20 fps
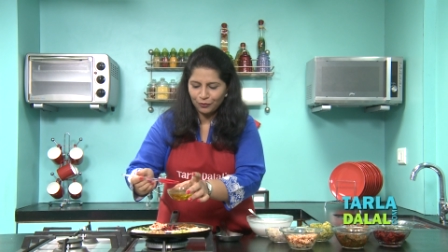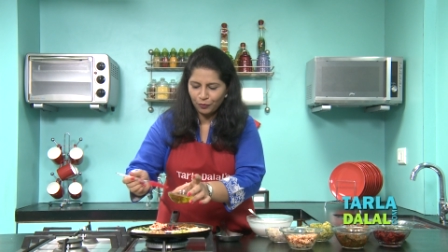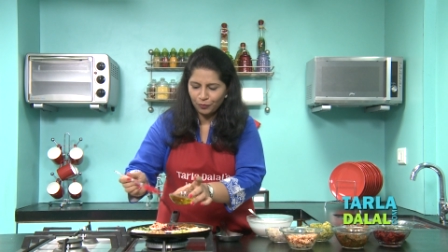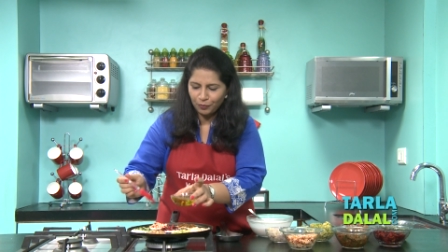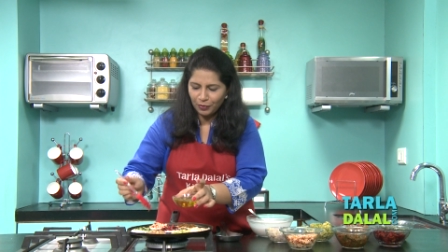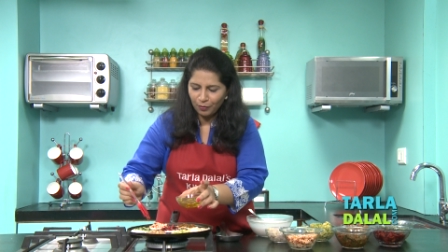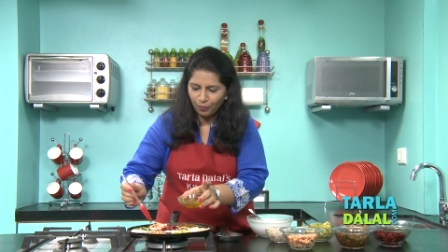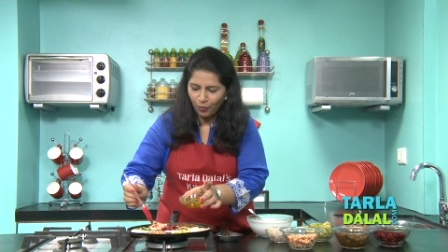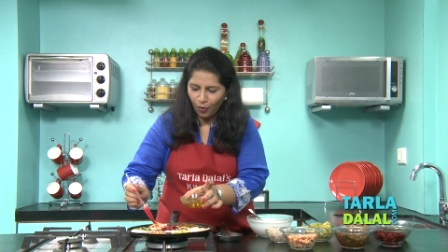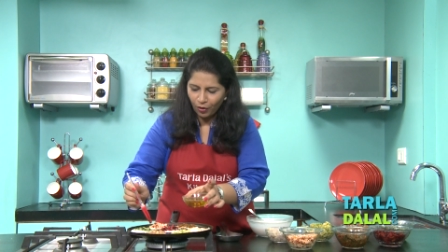would
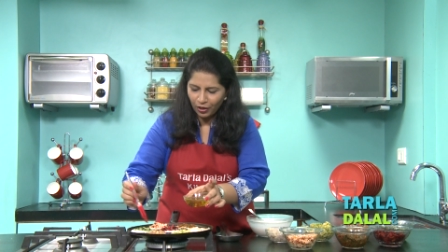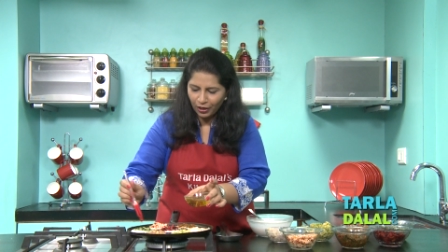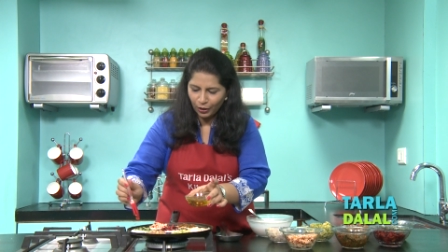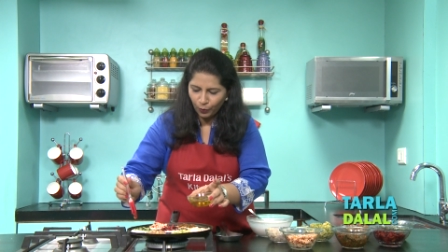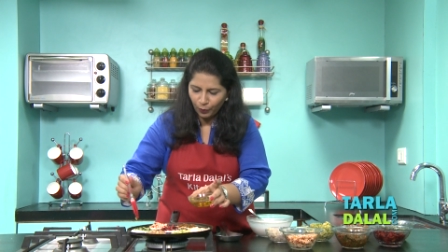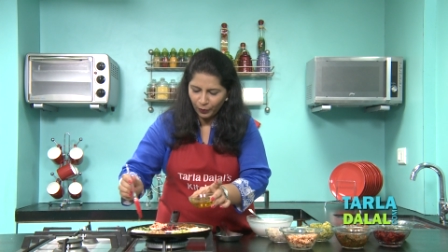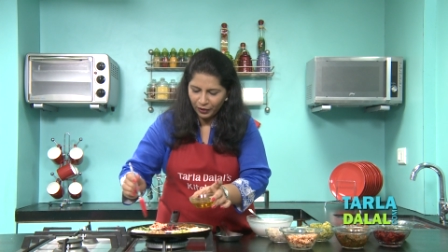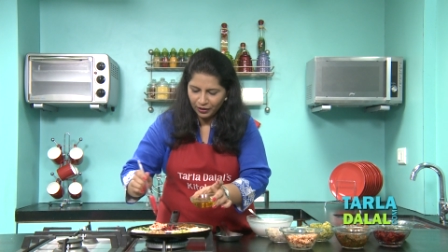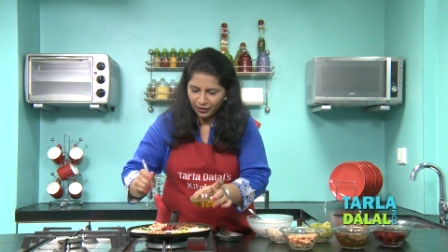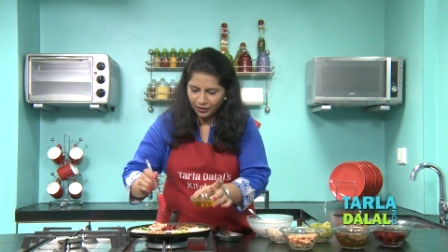be more
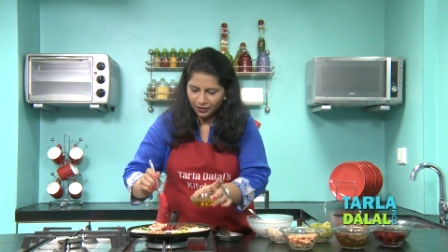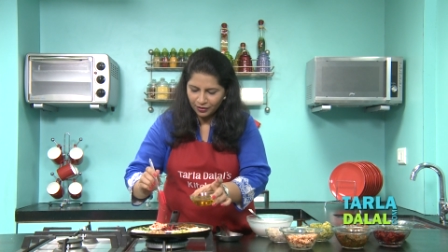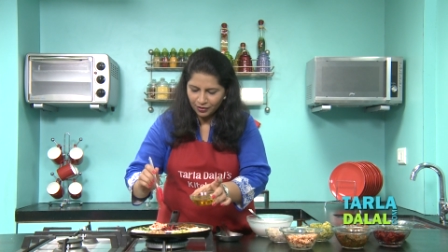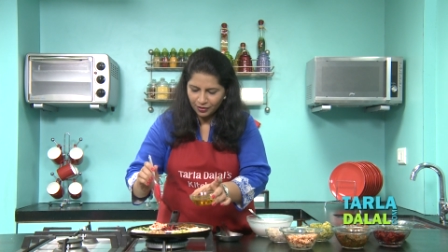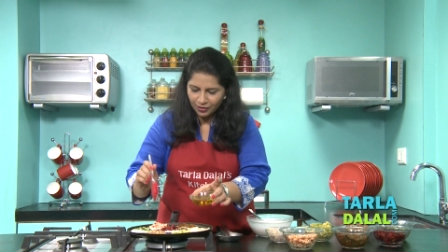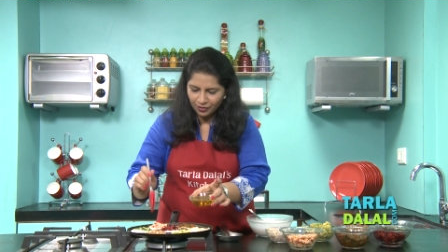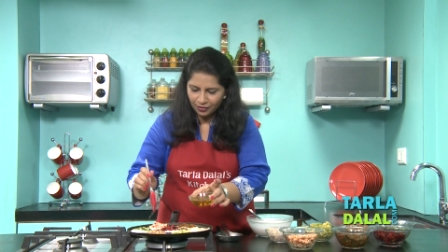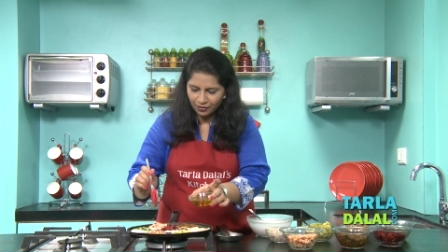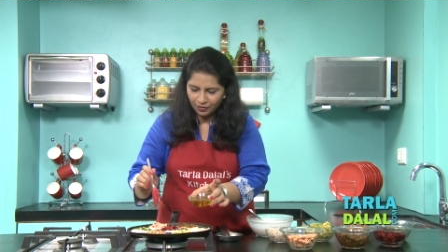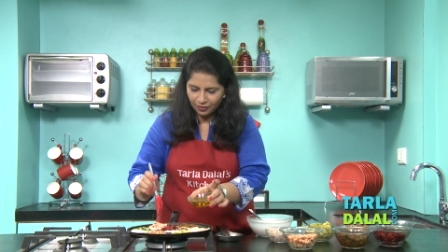
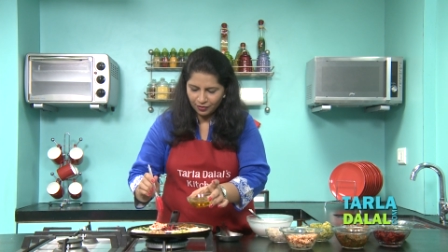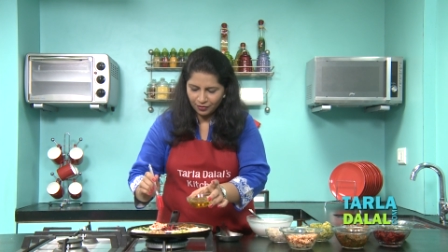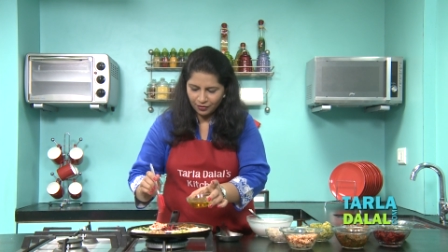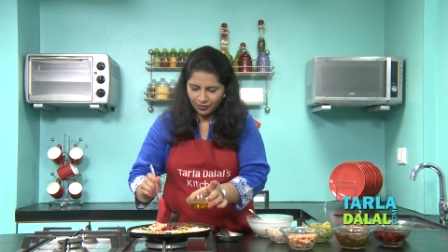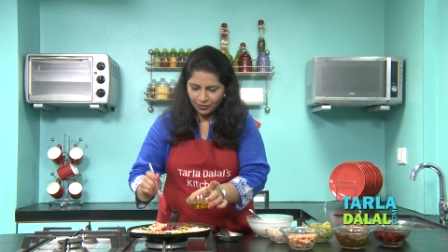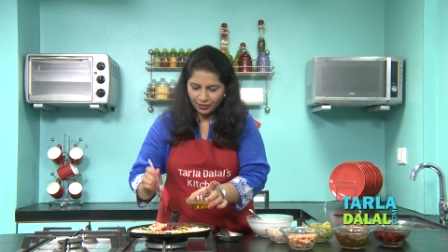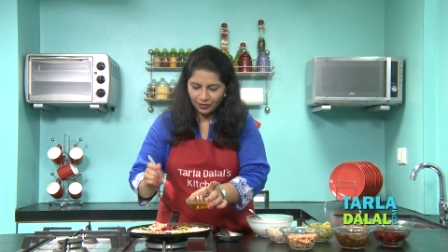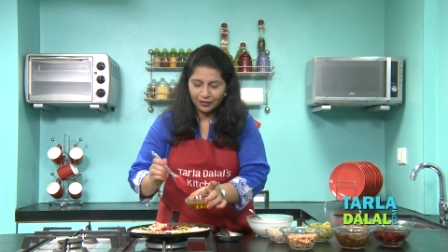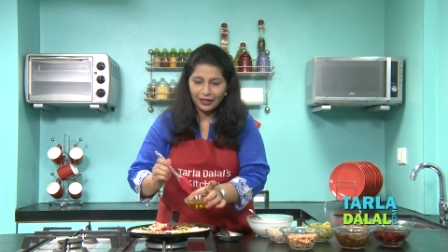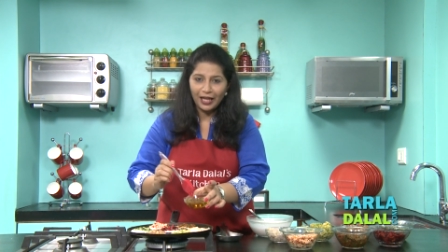convenient
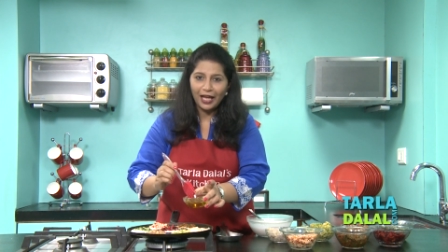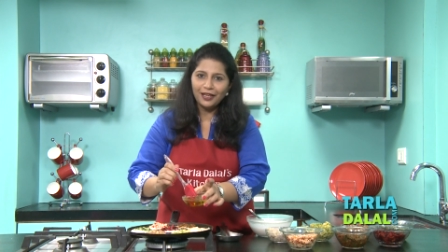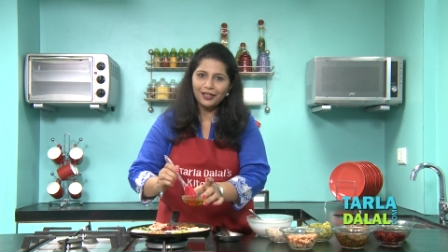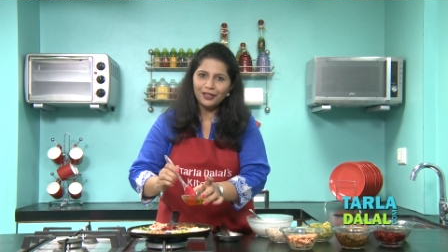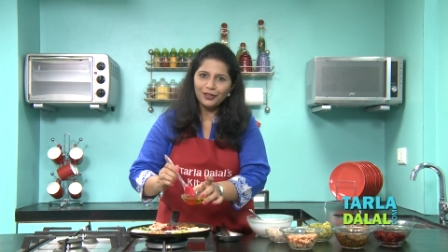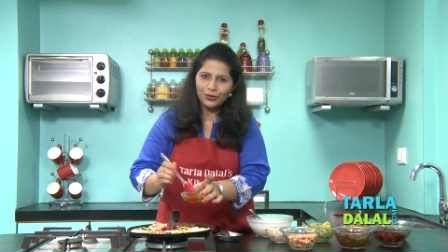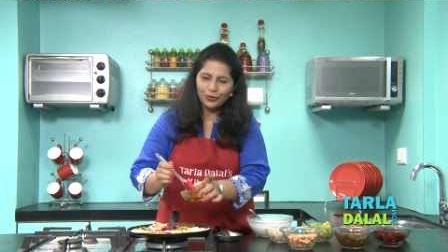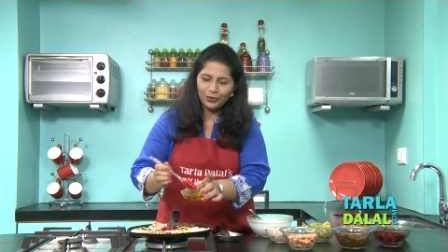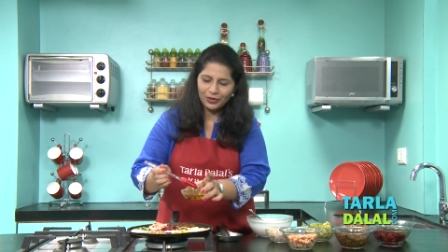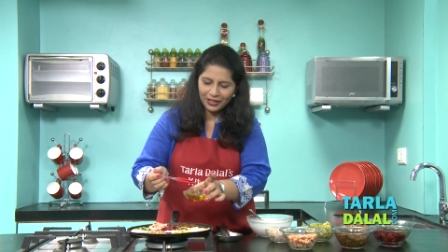than
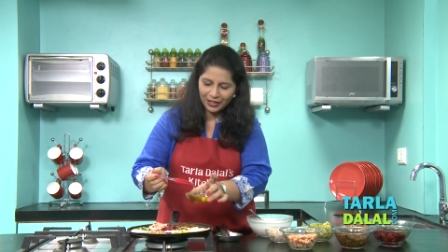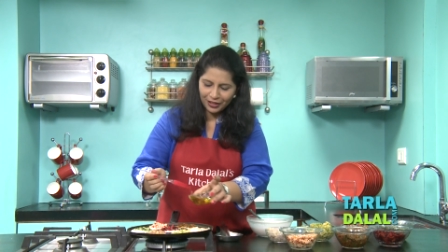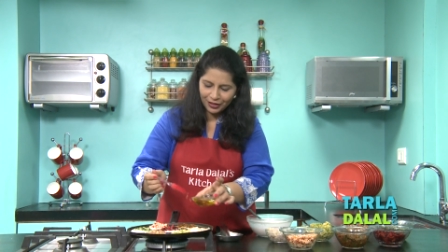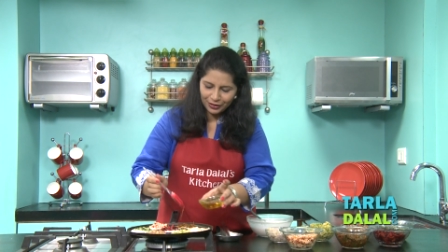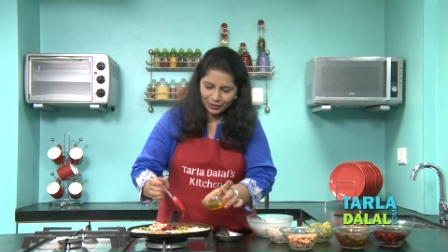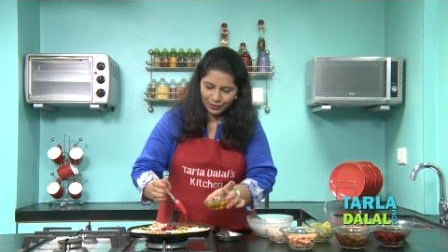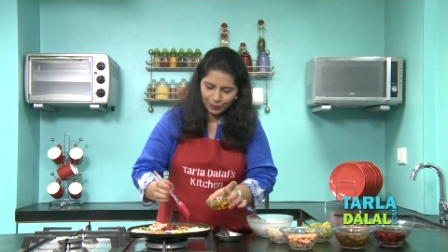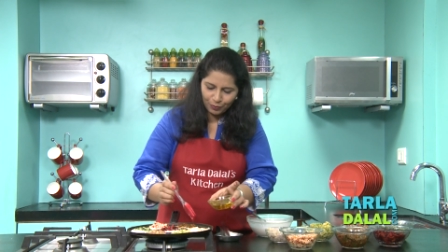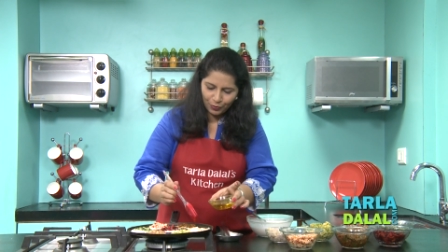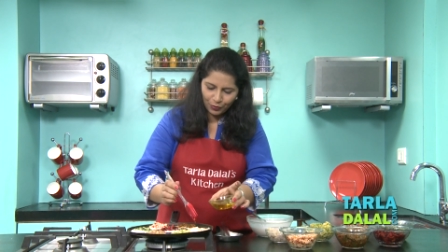using a
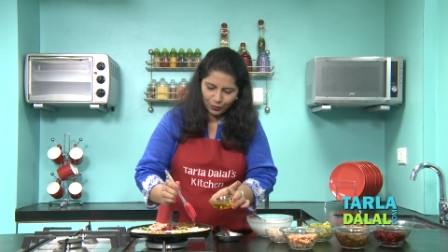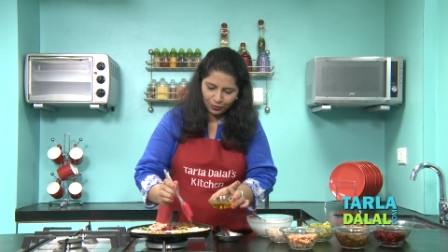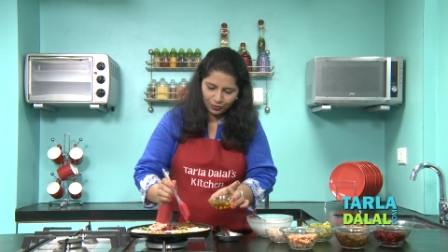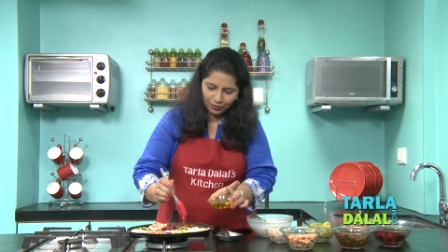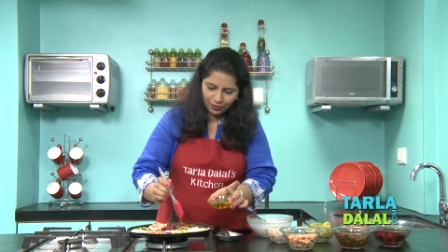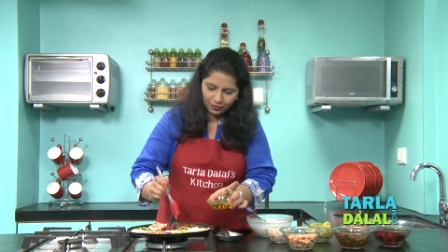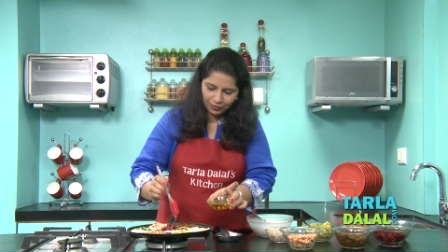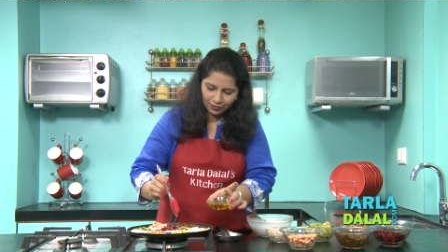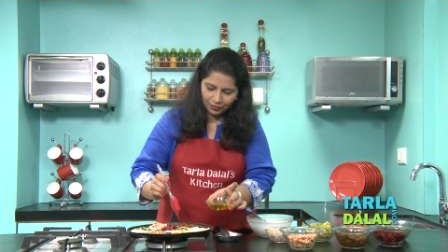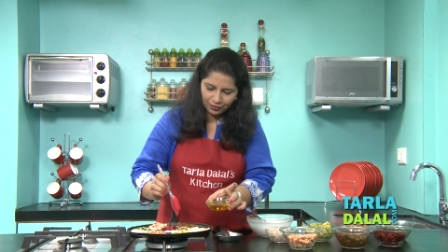spoon.